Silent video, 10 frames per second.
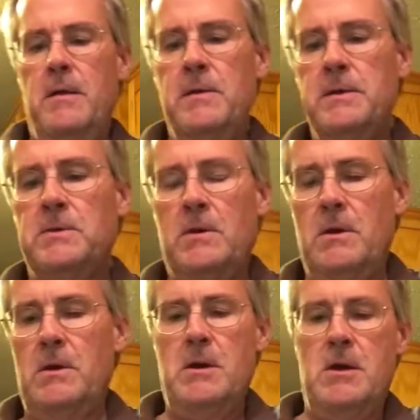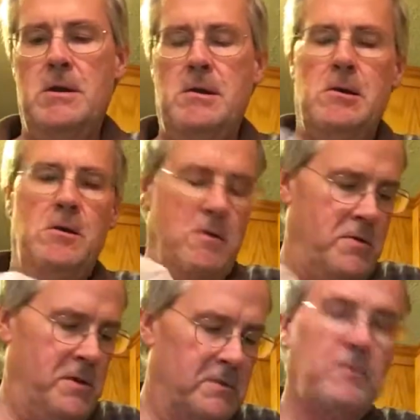
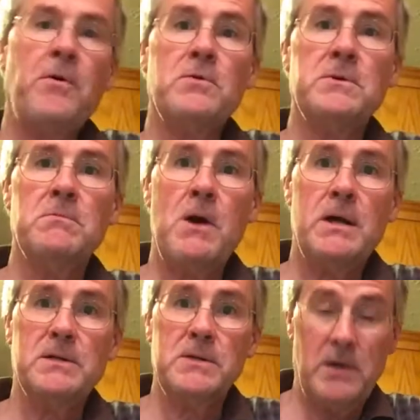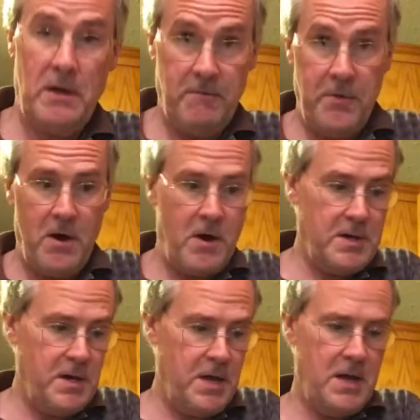these frozen makas that I've
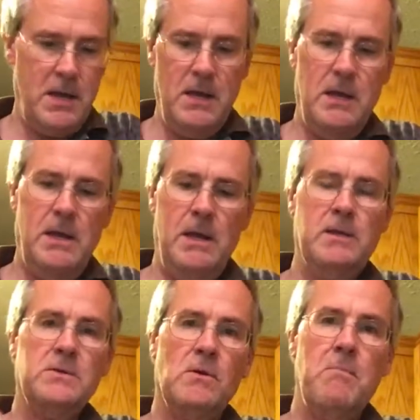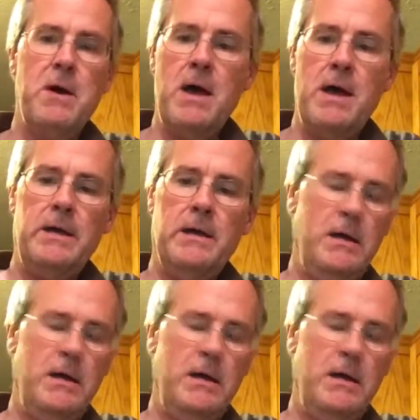thawed into a bag